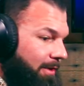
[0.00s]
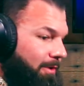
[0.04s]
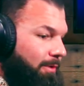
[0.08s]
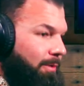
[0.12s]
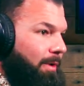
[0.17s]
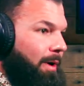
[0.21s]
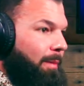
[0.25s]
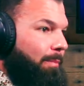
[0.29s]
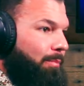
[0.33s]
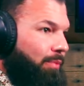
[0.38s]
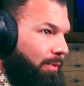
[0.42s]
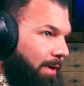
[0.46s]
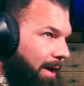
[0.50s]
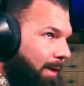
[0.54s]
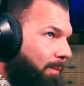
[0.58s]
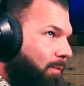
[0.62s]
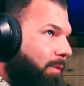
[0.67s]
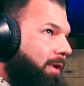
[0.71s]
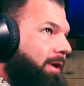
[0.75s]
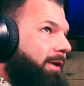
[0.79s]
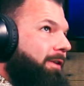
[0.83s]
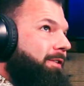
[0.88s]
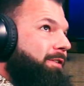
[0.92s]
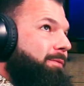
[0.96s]
gonna do a
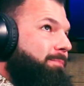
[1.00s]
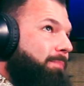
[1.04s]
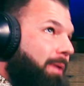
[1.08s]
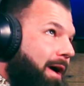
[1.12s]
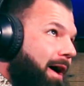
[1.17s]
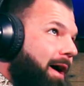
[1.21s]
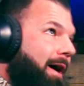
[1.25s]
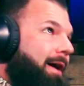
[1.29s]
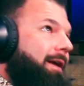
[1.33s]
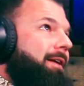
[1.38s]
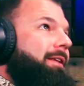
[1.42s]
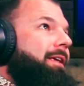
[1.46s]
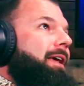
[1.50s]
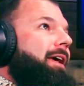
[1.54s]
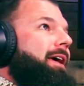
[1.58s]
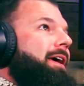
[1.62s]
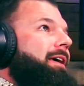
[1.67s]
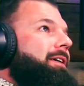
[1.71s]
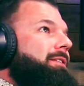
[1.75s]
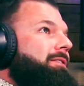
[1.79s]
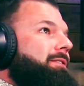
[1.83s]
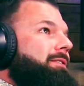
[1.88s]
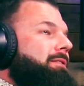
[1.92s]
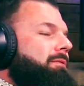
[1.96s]
breadwinners
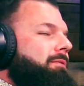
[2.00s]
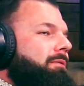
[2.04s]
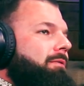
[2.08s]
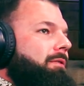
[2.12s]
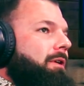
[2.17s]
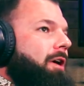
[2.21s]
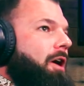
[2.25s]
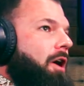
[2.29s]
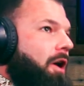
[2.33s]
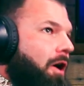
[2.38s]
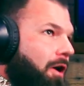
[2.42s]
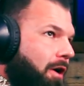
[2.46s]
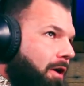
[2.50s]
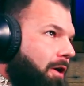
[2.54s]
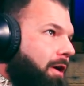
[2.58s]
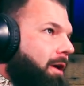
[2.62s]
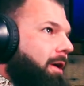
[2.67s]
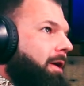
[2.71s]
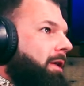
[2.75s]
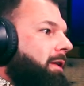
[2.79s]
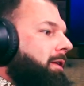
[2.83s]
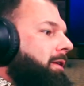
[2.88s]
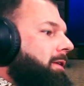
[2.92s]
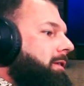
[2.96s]
podcast
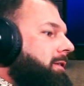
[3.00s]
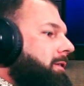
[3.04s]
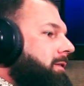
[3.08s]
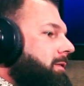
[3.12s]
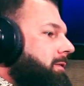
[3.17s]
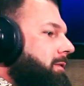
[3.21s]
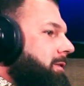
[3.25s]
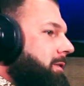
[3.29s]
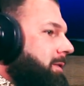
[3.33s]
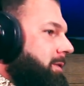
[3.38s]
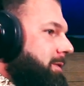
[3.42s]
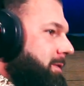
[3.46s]
on the